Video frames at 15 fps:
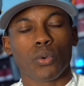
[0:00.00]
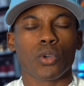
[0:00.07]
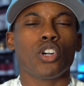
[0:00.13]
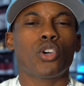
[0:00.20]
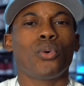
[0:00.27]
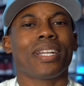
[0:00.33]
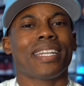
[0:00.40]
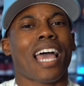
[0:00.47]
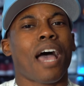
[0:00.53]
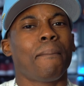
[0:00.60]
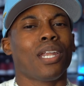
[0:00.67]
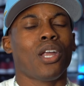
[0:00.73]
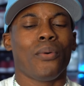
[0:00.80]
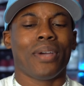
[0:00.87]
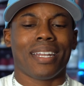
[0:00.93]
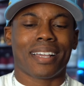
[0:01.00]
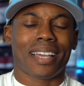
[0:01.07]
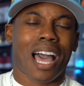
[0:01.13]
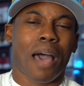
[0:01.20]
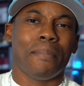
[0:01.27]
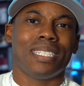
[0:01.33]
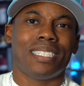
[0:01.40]
Real quick, down below in the
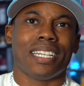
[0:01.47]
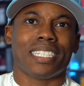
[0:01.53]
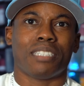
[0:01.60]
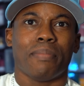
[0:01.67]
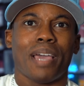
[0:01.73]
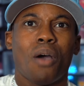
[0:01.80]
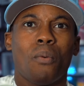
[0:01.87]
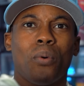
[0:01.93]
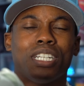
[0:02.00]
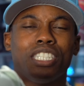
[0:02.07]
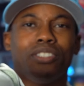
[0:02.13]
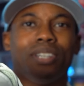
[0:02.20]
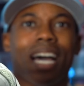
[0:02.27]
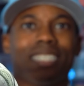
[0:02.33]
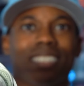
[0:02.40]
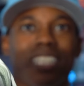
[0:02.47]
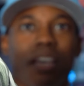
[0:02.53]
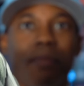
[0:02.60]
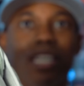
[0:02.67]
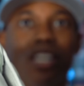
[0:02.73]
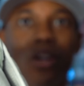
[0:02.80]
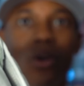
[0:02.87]
comment section, man, I want you guys to let
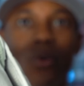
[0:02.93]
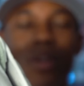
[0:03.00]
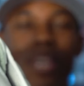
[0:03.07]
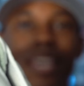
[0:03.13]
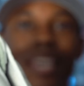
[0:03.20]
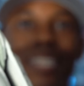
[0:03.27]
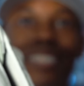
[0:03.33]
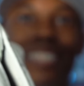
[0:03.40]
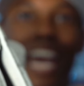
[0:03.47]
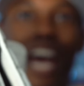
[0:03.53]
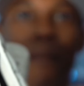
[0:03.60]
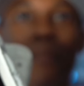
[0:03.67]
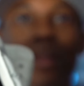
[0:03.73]
me know down